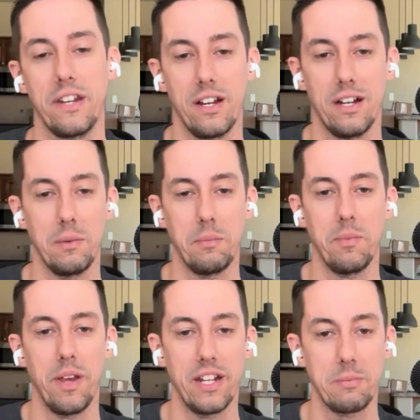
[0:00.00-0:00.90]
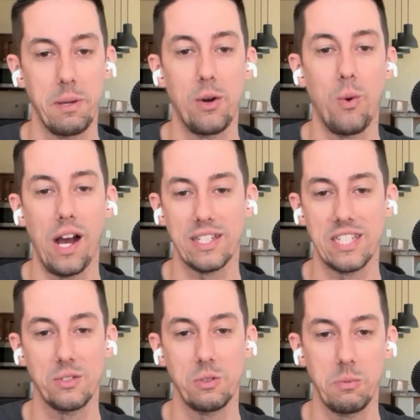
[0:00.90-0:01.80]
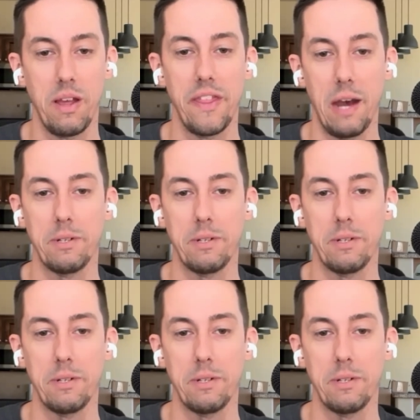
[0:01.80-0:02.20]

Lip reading: And it's been a while since we spent that